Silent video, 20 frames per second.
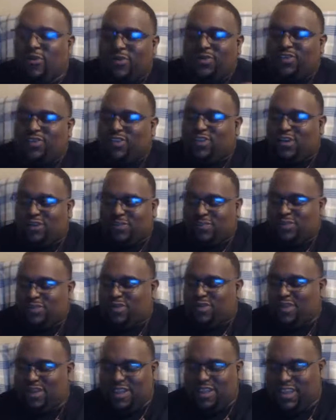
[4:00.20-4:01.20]
we'll talk
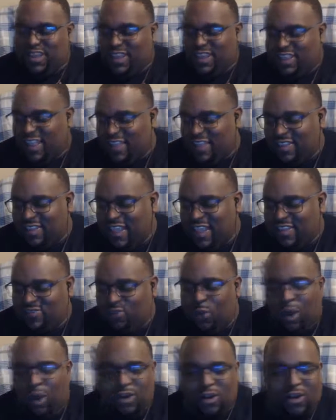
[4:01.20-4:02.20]
again.
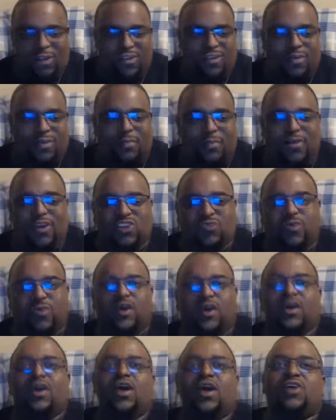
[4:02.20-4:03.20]
That's water under the
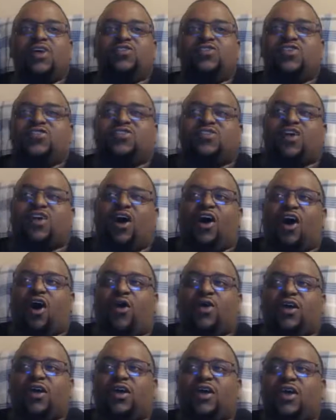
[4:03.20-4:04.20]
bridge. But just
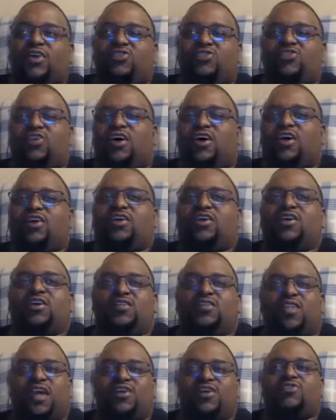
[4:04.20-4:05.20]
Arya and Jon,
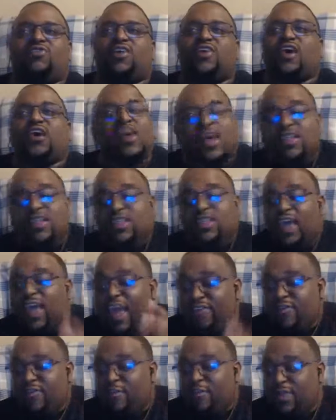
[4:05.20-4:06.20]
like you said,
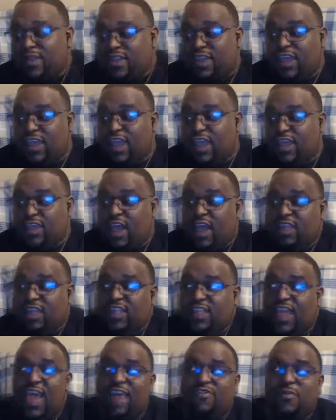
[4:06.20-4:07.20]
they haven't been
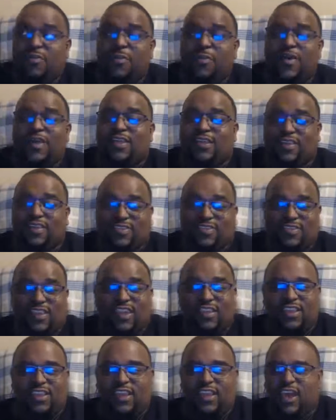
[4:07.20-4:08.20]
in the
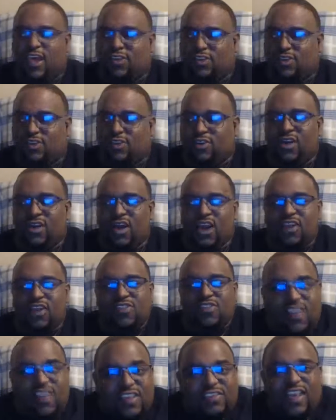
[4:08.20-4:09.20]
scene together
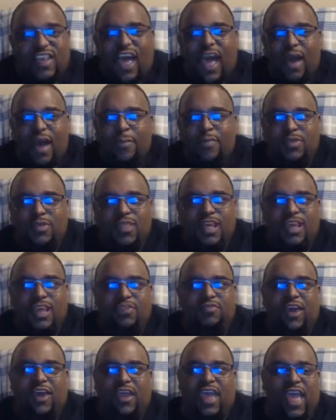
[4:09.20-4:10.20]
since, I
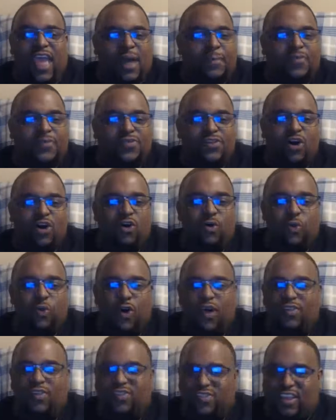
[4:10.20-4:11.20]
believe, like
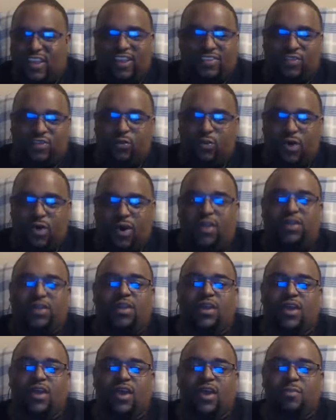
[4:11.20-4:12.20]
episode 1, season
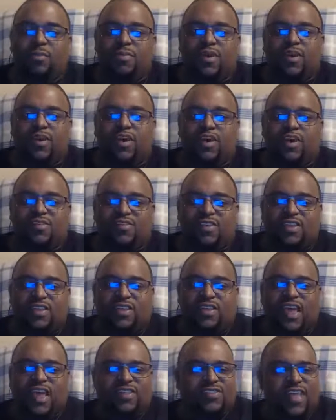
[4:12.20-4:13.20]
1, because
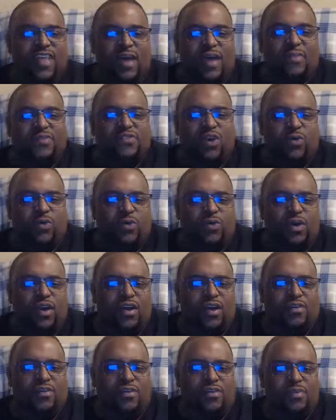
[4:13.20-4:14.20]
that's the episode
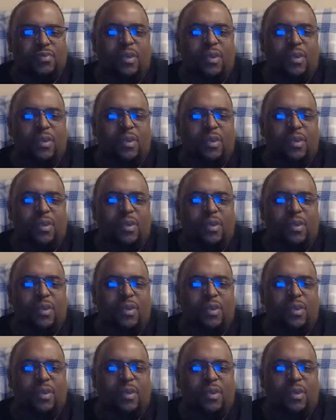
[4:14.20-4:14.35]
where